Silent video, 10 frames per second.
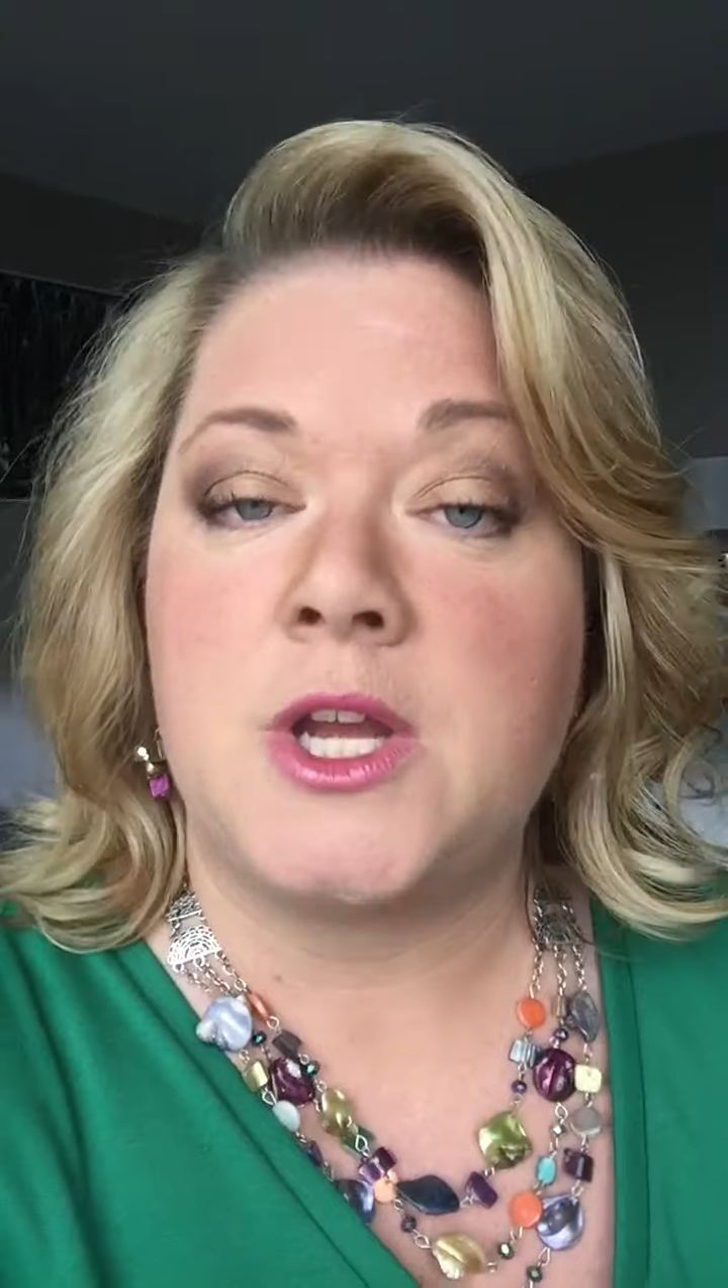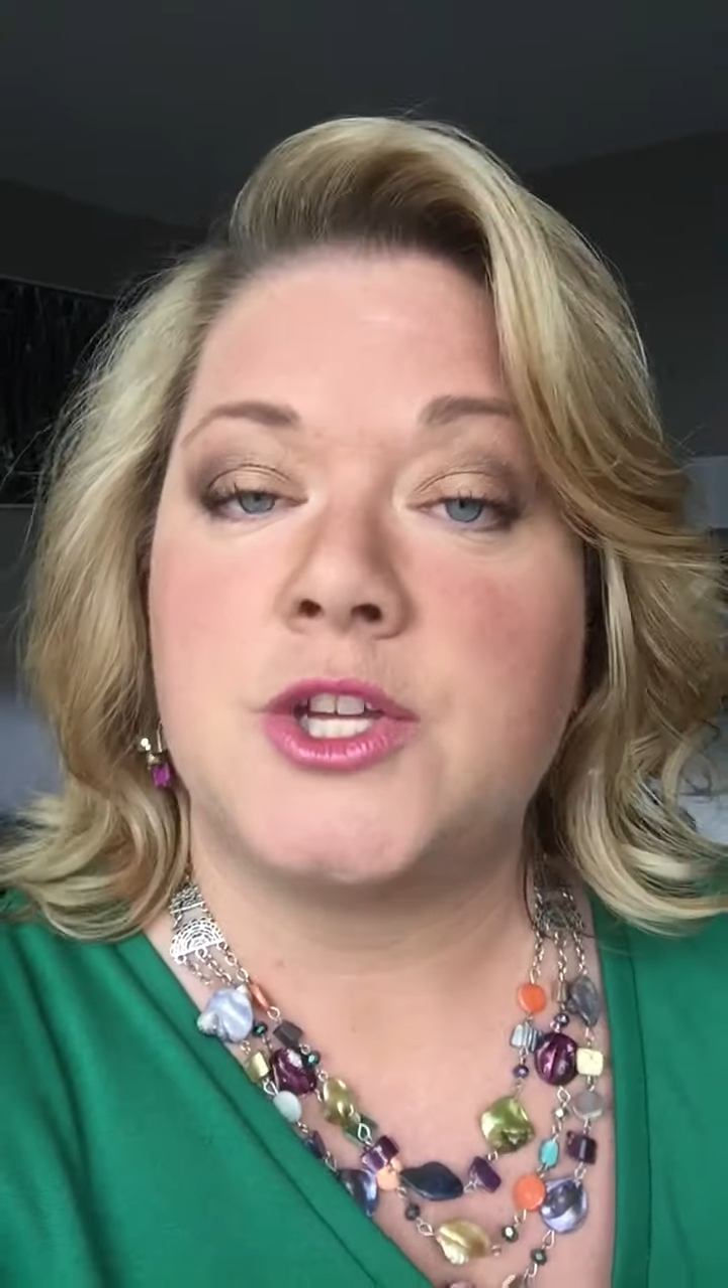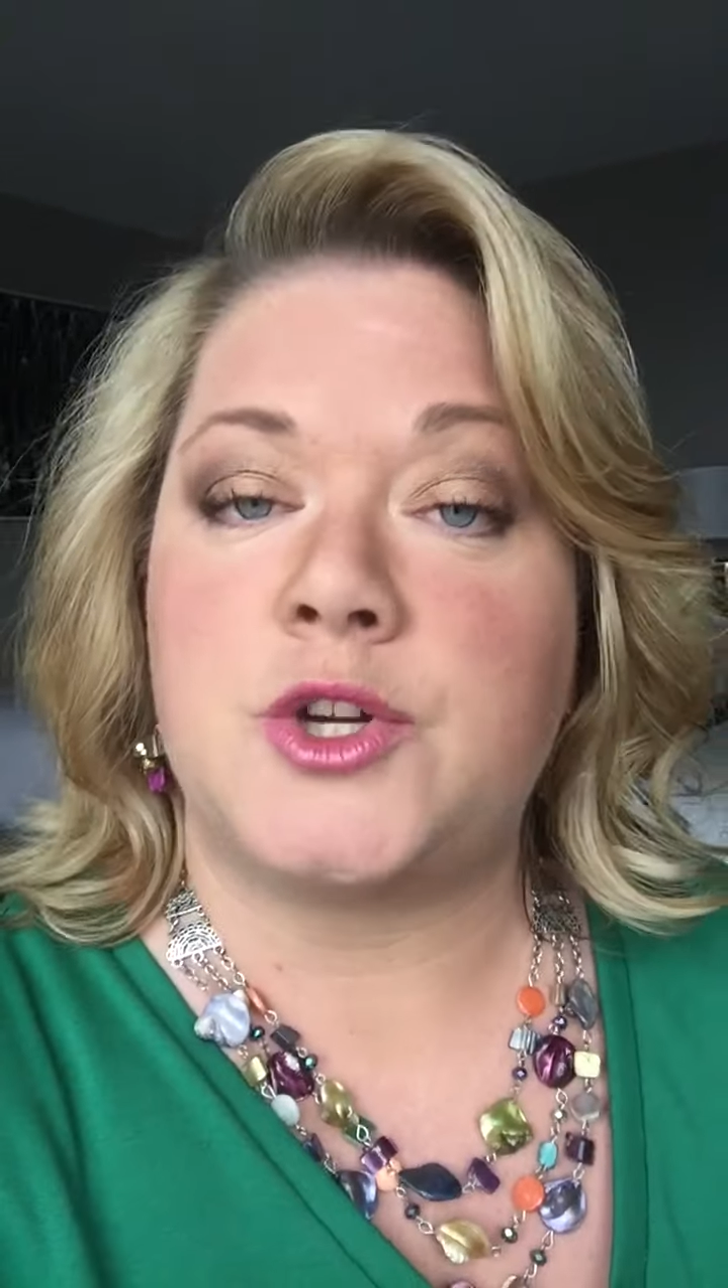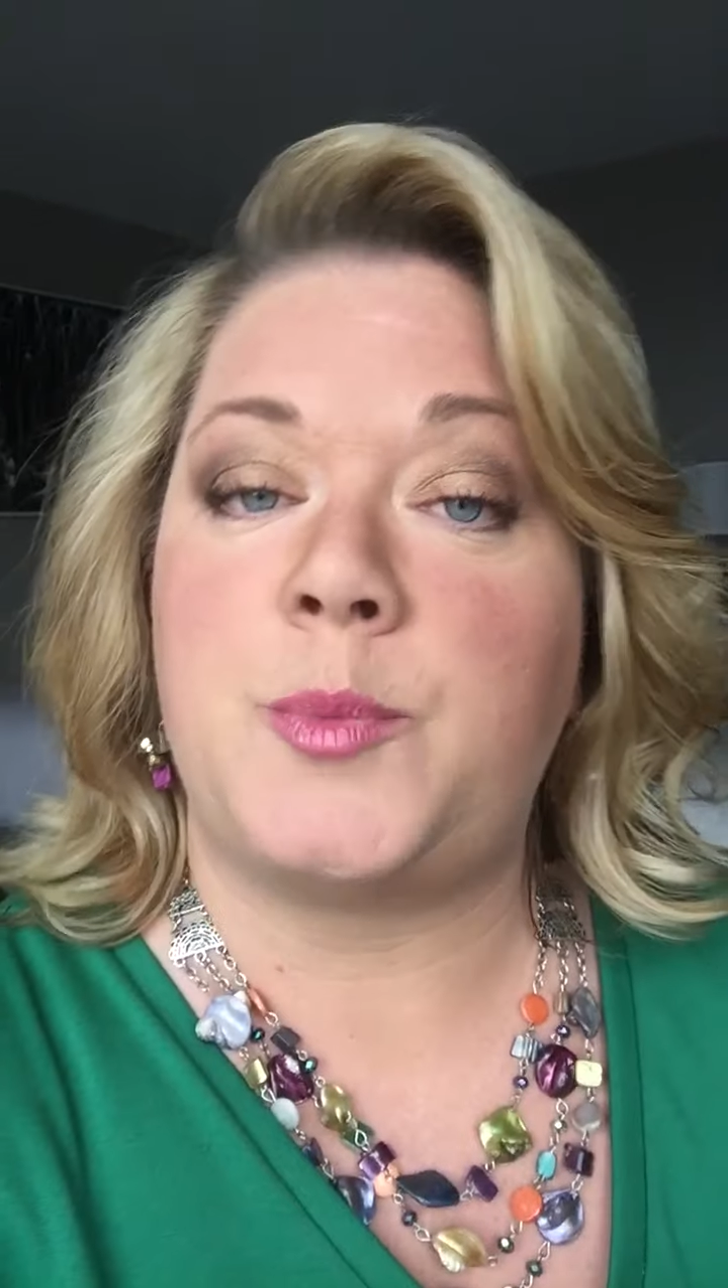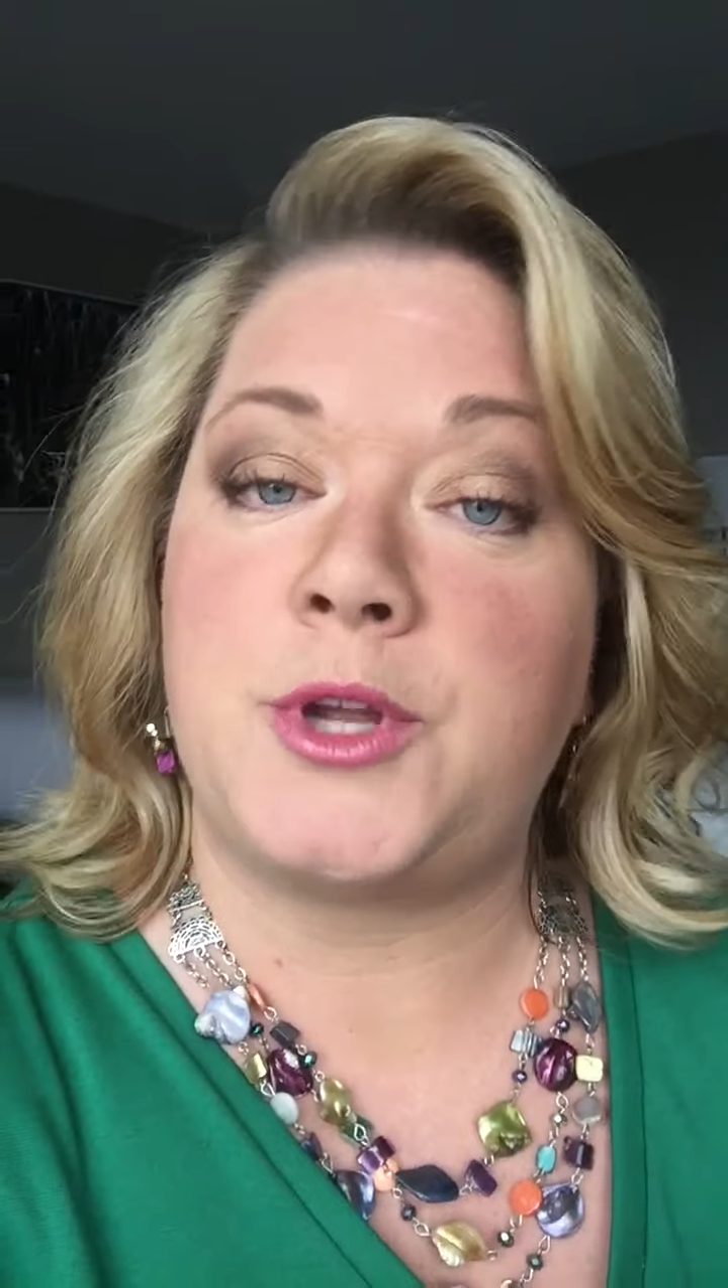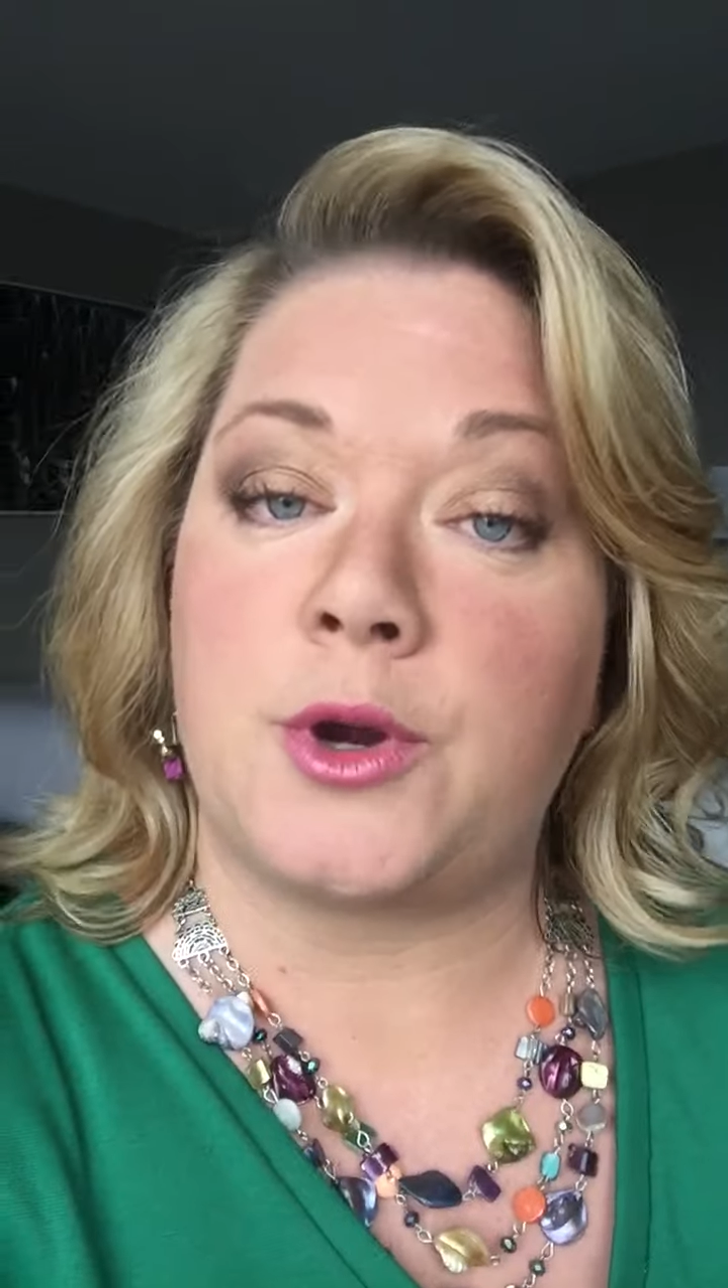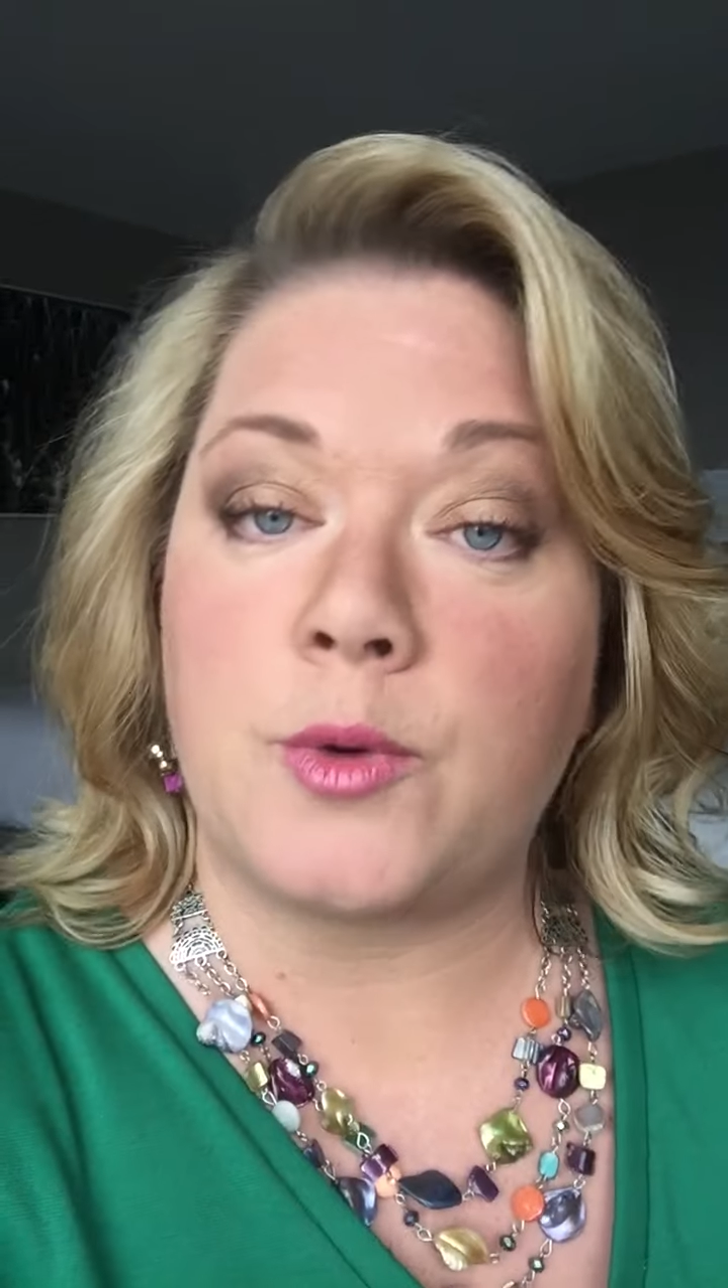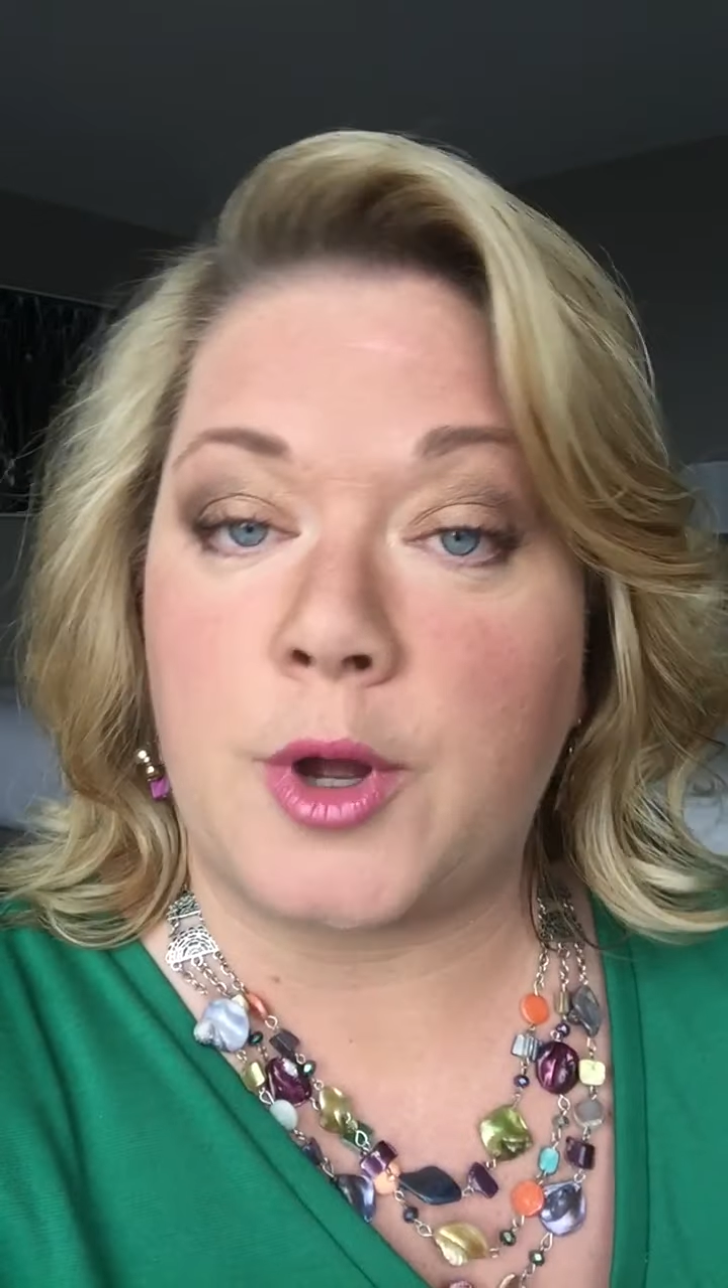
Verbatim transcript: So, Pure